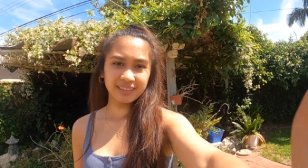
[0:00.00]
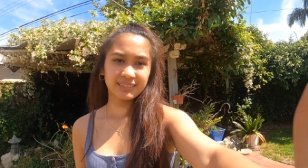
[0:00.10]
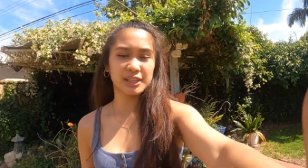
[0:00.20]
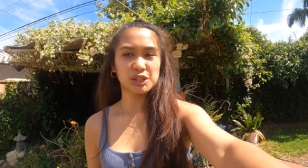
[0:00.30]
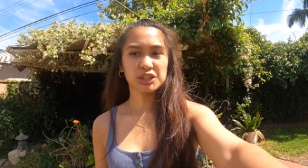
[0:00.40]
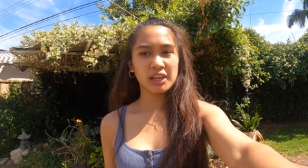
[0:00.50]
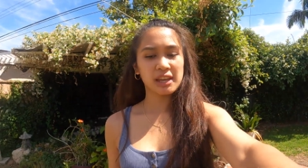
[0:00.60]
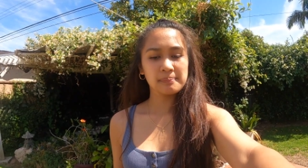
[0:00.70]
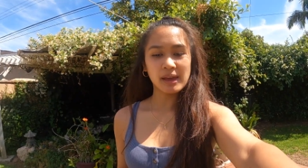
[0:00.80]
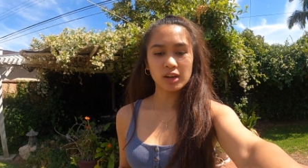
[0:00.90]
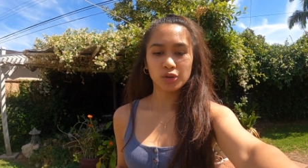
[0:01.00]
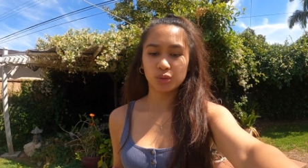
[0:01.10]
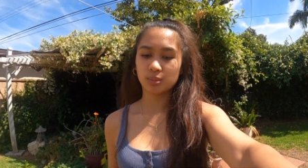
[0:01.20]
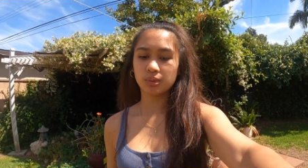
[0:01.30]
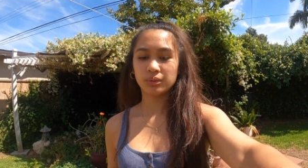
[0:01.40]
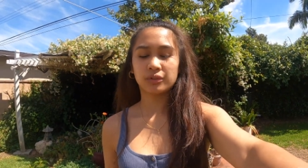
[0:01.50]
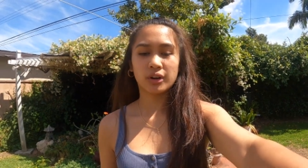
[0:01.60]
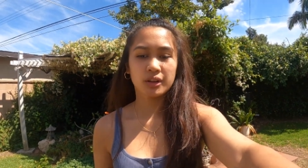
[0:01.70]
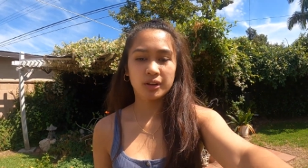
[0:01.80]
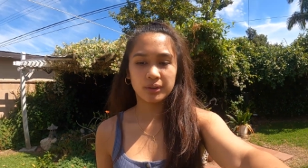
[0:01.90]
I just came back home
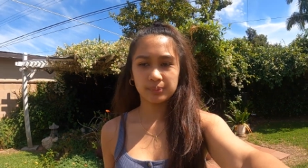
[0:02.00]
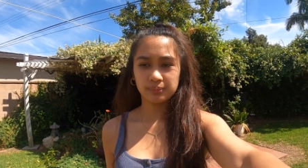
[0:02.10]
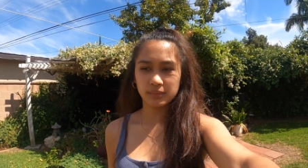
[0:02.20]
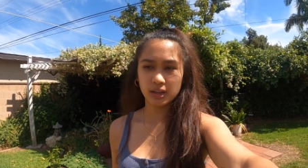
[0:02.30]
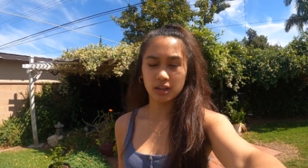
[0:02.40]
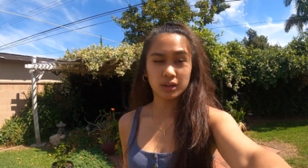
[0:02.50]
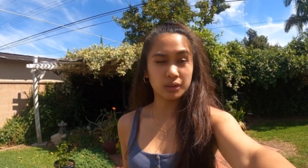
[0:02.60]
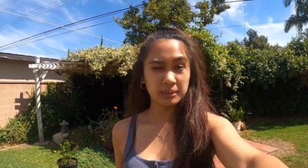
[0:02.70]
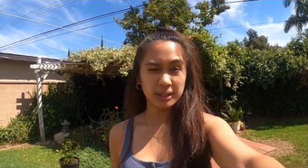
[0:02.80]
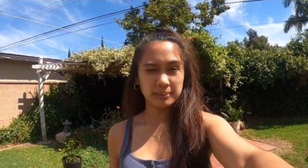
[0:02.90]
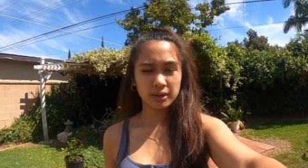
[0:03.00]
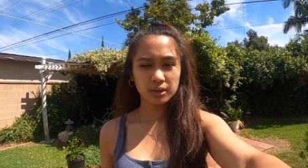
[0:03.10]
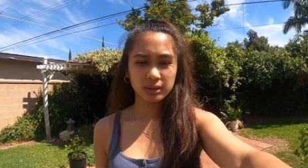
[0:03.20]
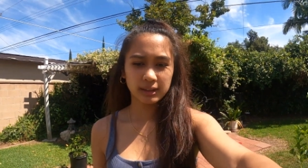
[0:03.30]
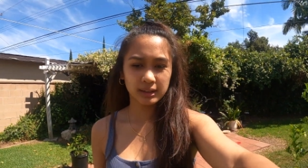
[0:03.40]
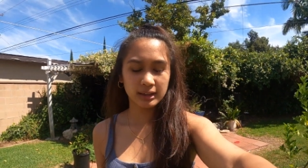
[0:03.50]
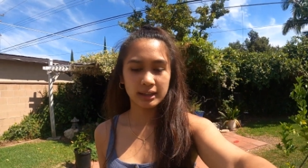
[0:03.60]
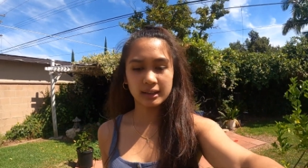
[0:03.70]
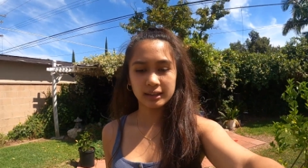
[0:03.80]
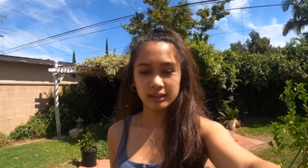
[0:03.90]
from uh, Home Depot
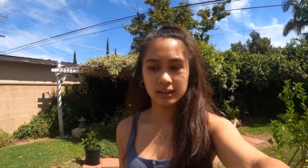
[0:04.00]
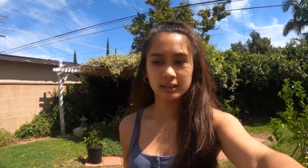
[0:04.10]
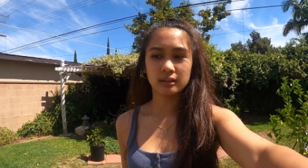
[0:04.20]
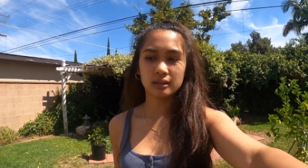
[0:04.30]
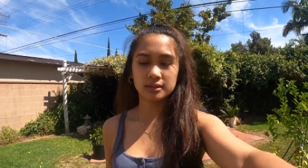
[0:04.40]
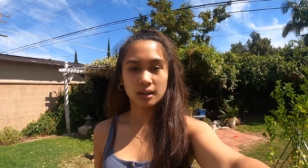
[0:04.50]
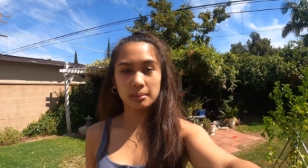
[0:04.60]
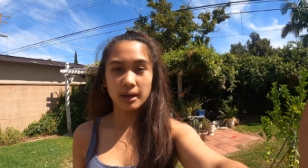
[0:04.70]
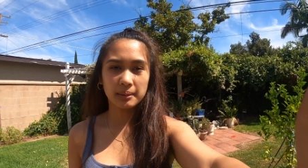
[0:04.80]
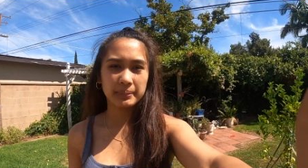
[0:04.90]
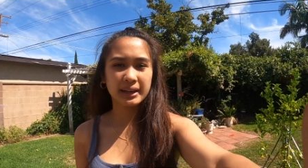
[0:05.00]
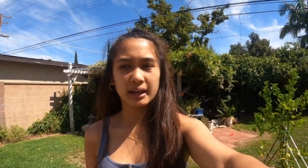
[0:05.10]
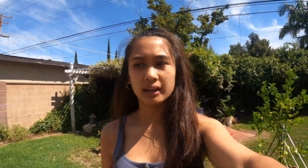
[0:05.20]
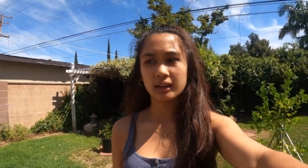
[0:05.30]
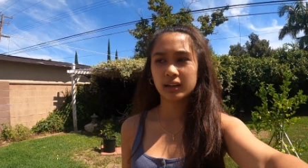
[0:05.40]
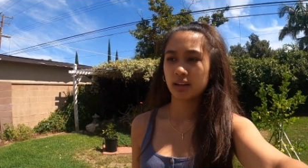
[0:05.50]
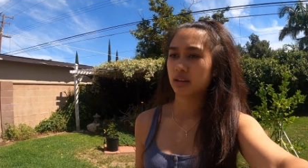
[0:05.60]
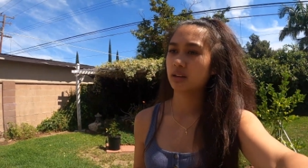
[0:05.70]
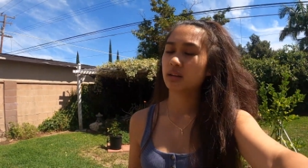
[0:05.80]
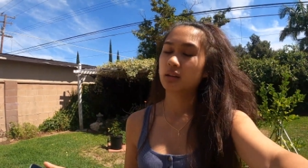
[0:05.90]
and also I bought empanada and then